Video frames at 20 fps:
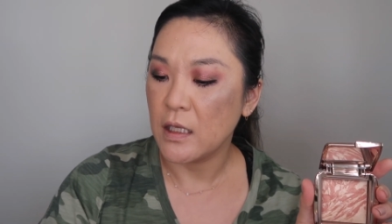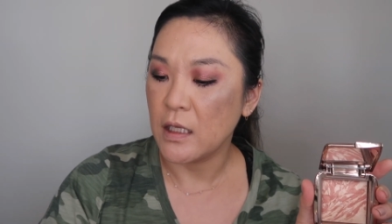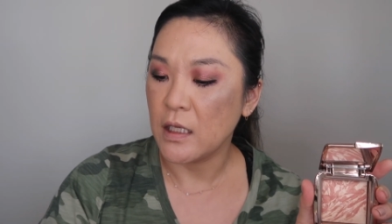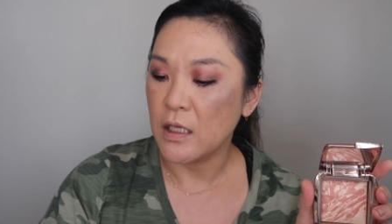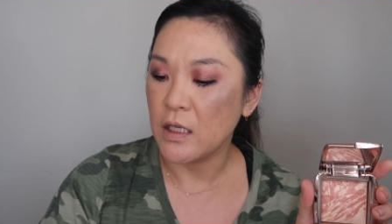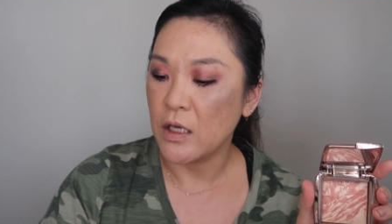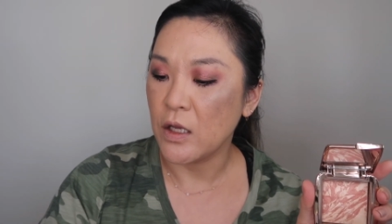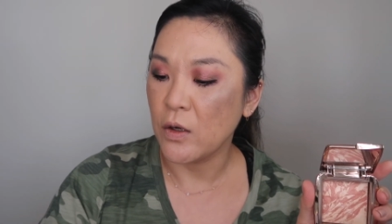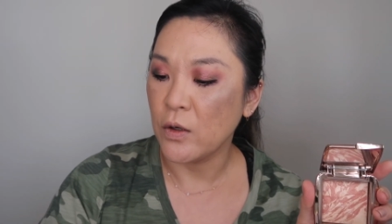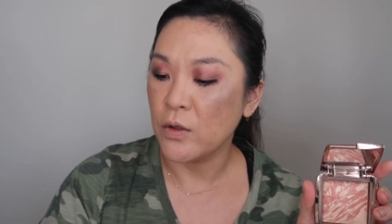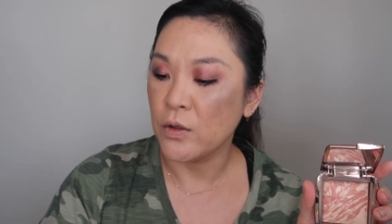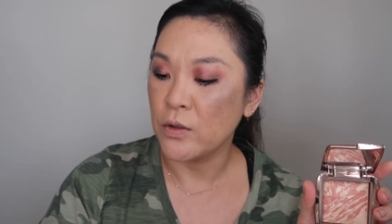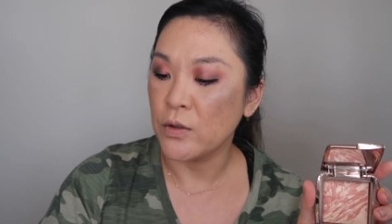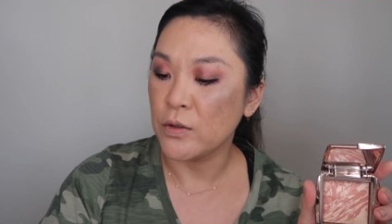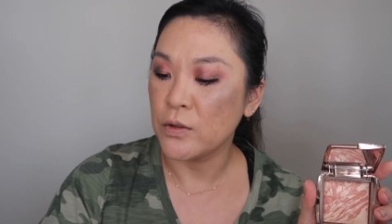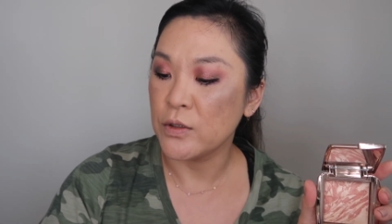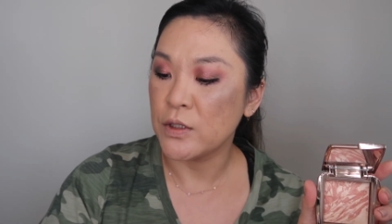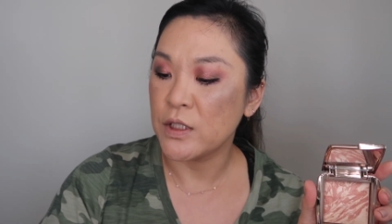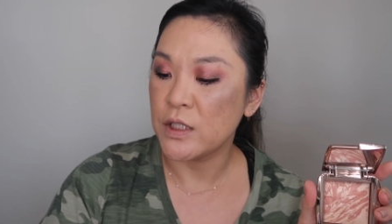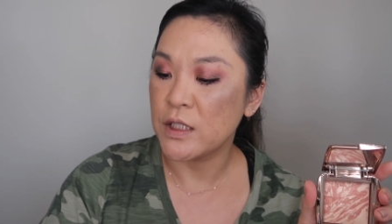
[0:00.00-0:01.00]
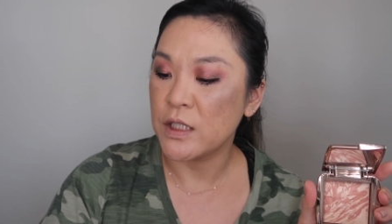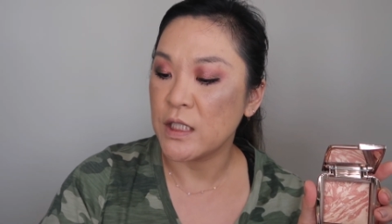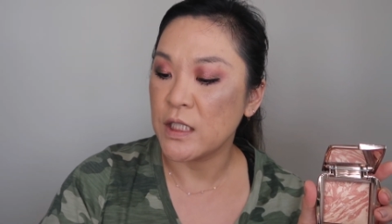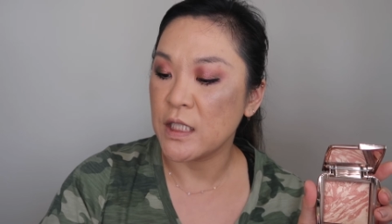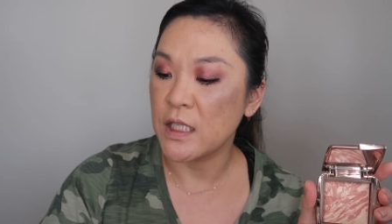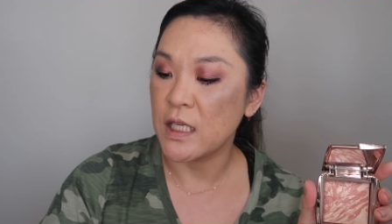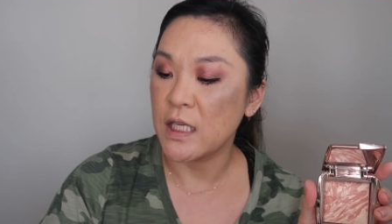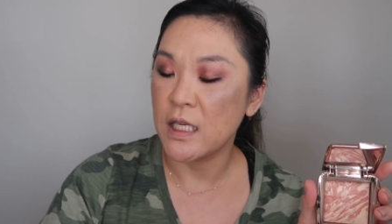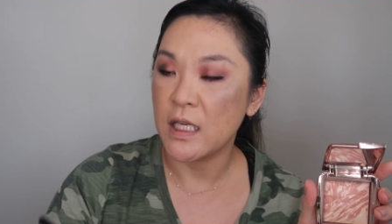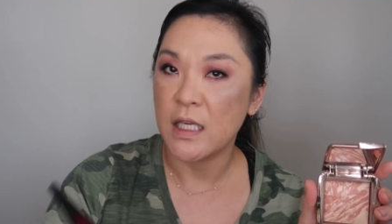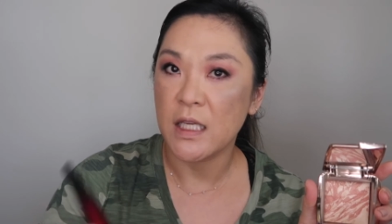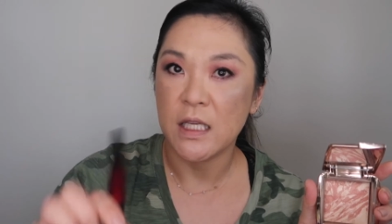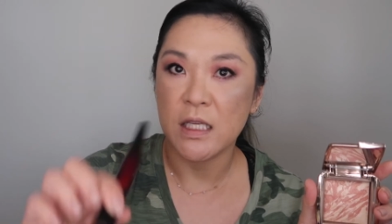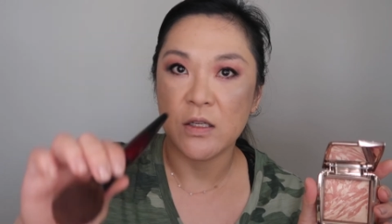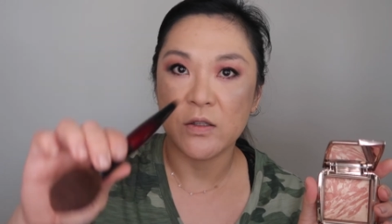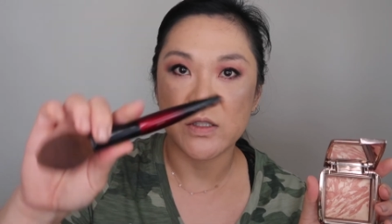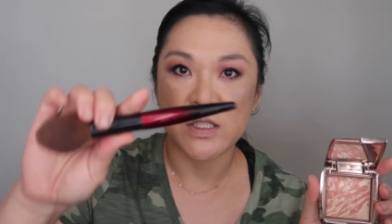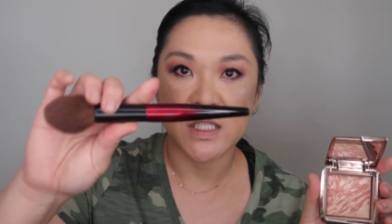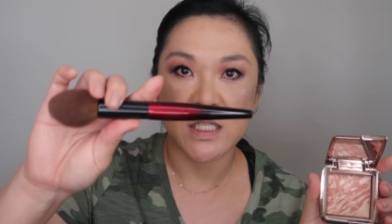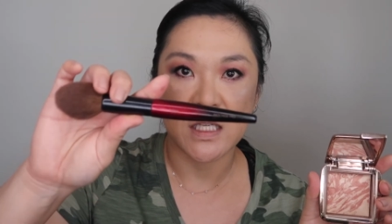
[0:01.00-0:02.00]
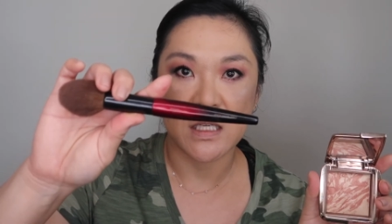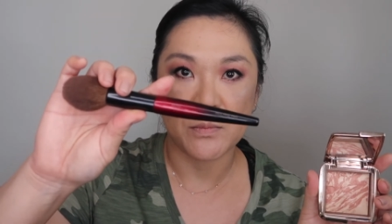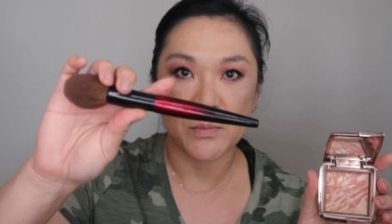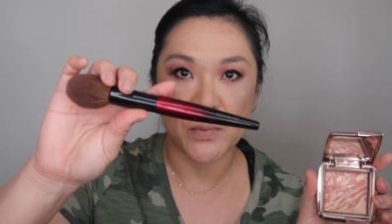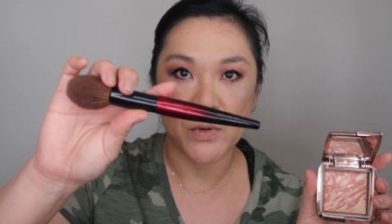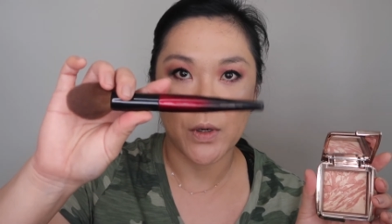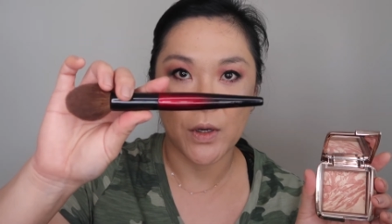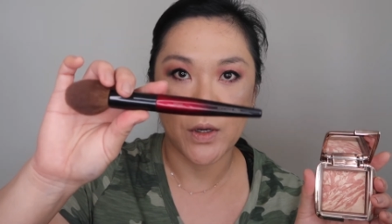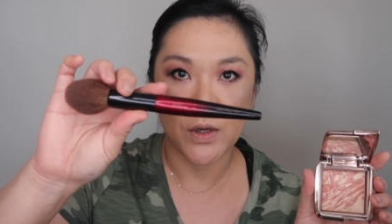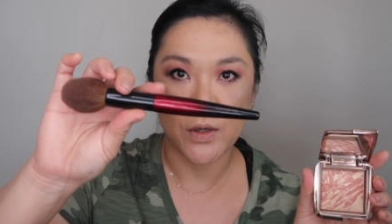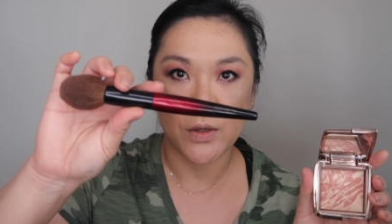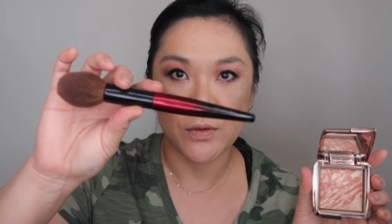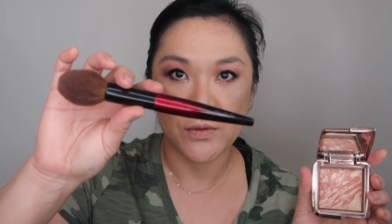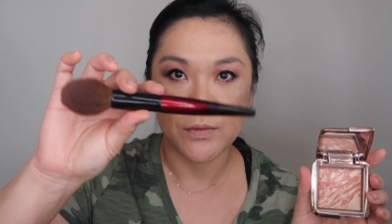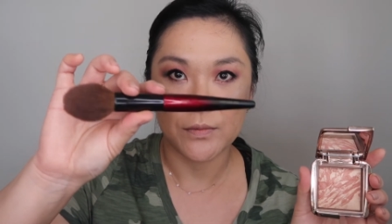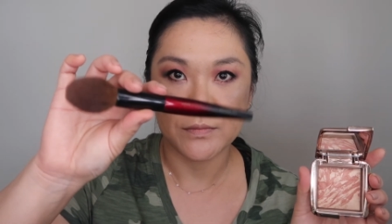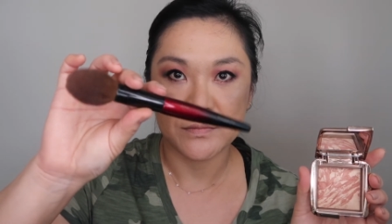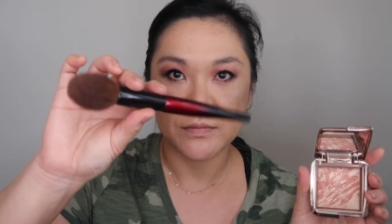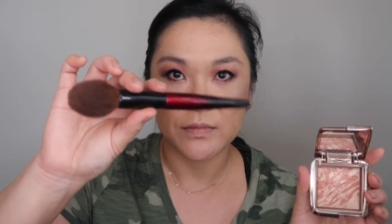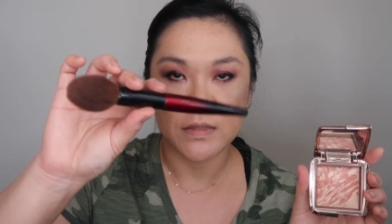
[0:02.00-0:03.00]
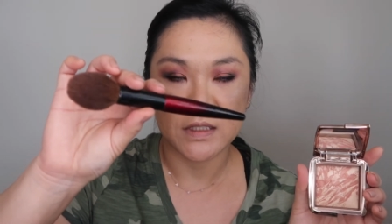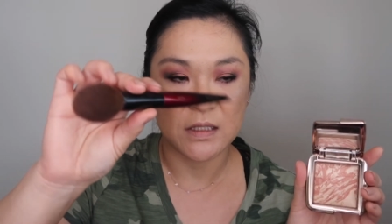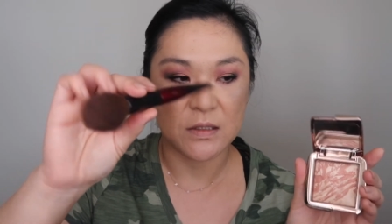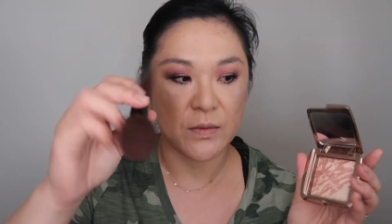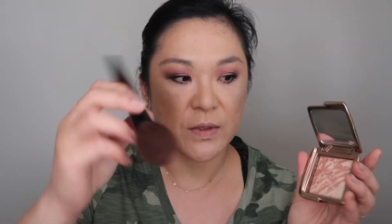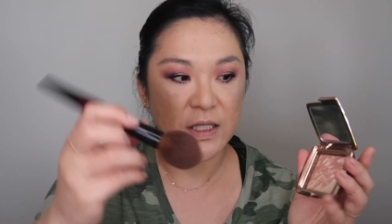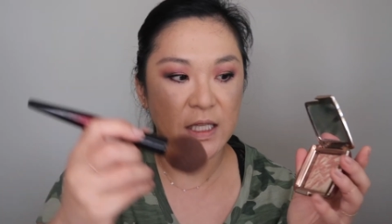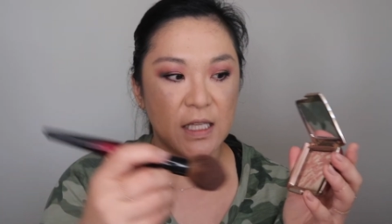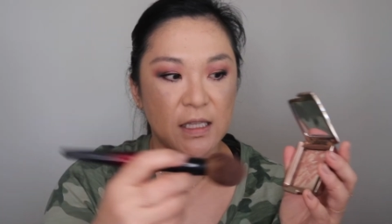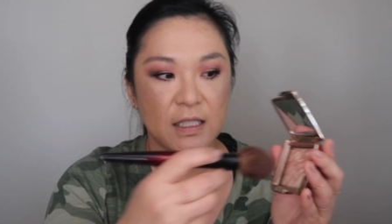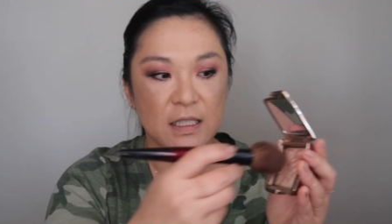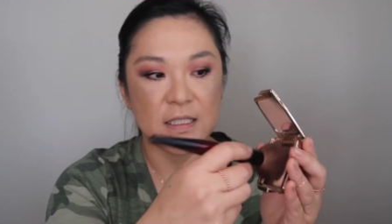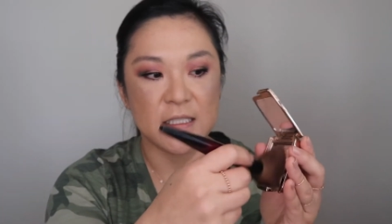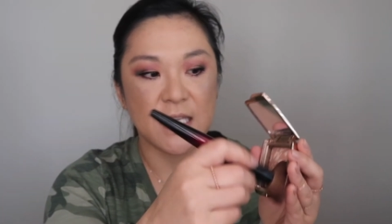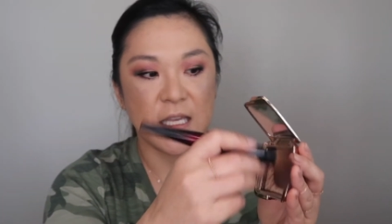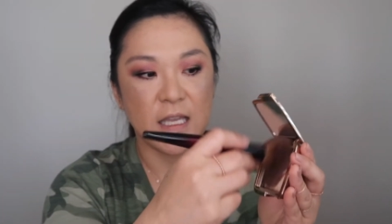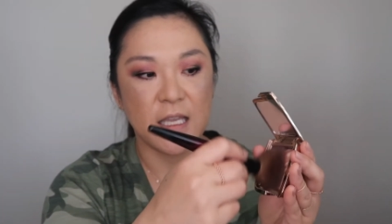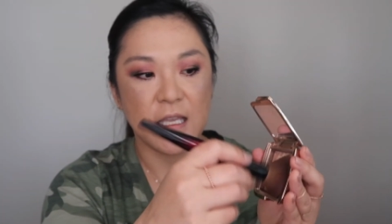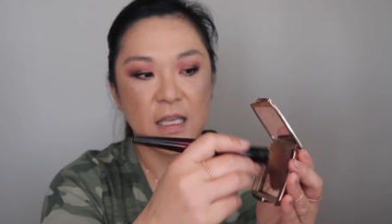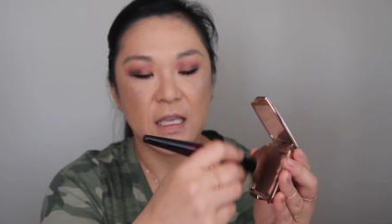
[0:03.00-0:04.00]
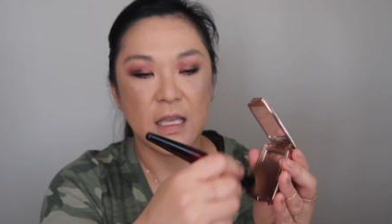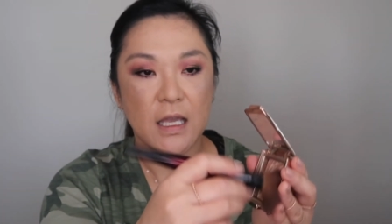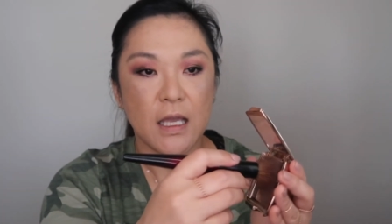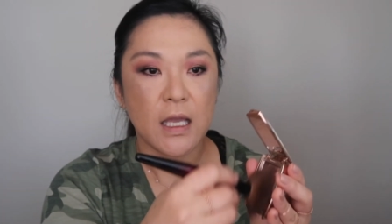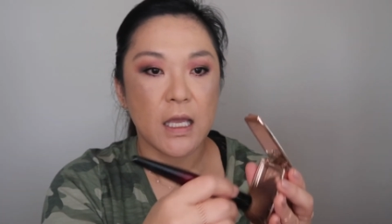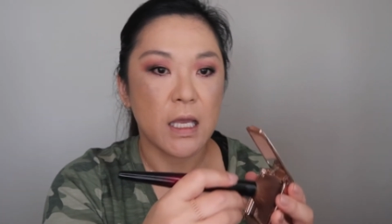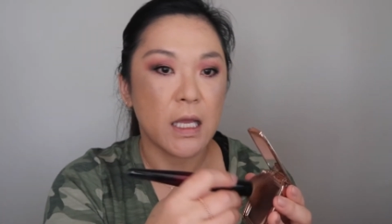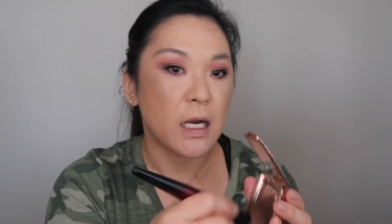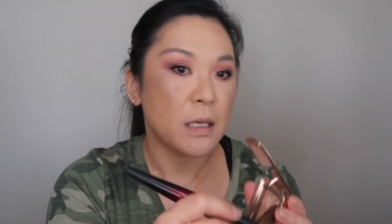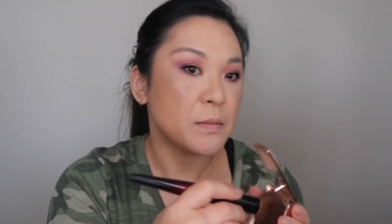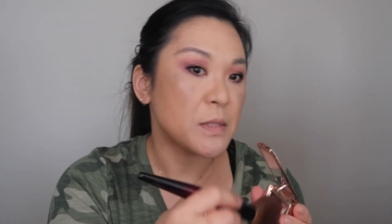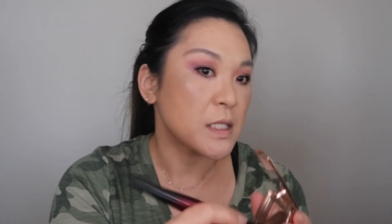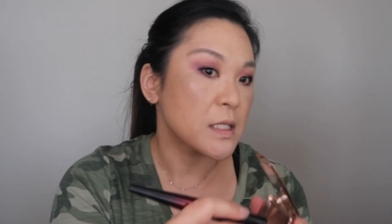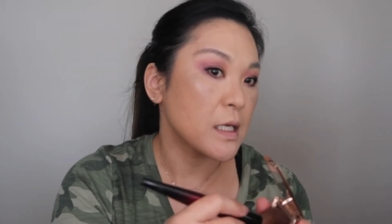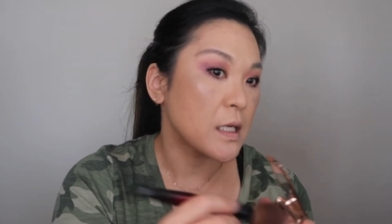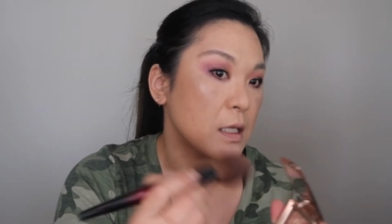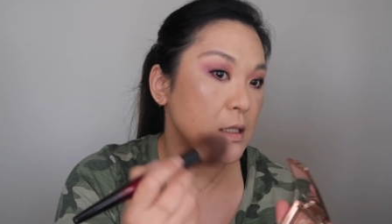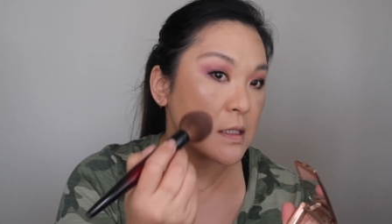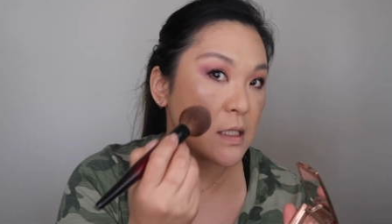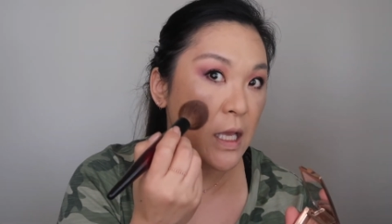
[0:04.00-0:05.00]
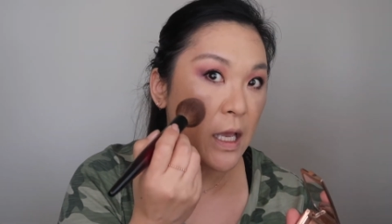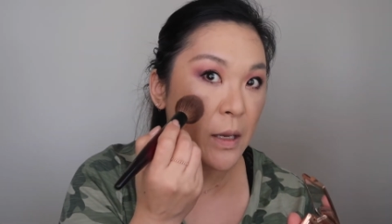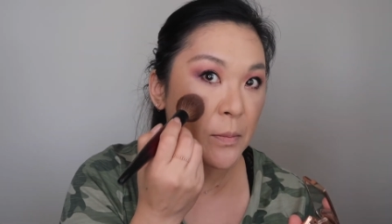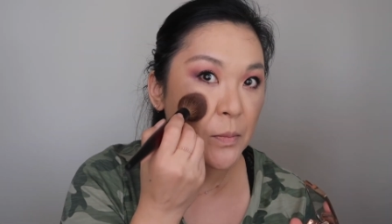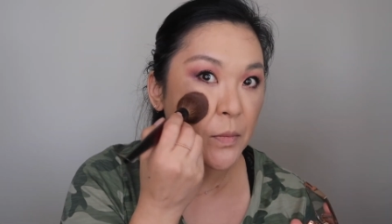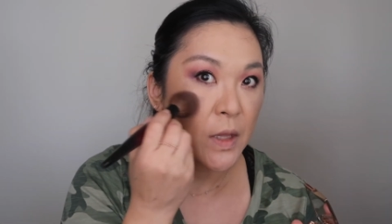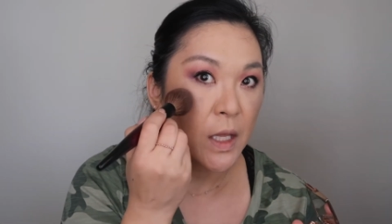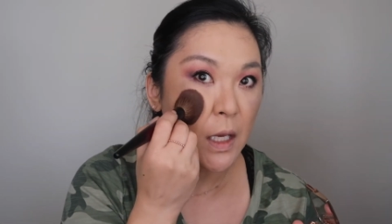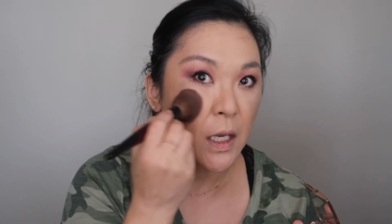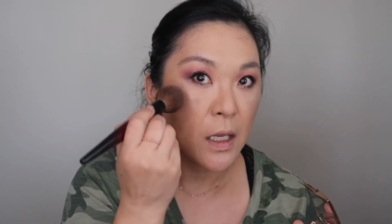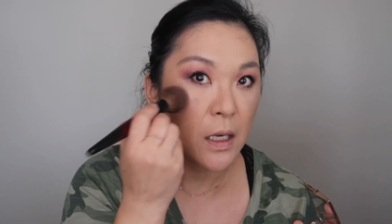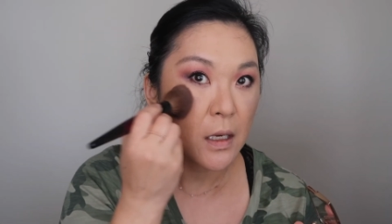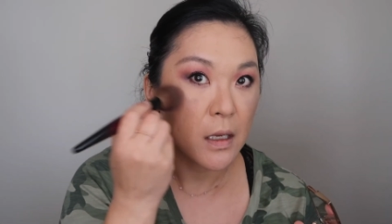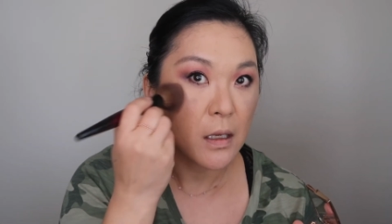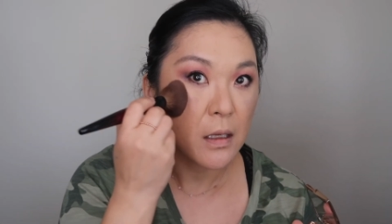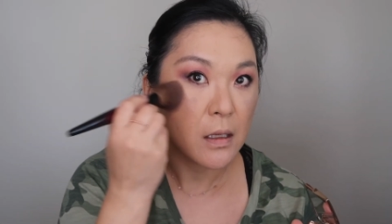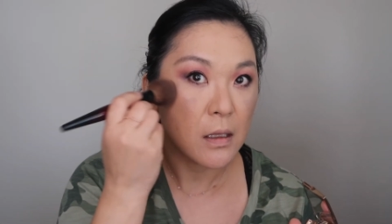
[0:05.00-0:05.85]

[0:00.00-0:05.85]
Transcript: Inoshiki Pro. This is what that looks like. And I'm just gonna tap that.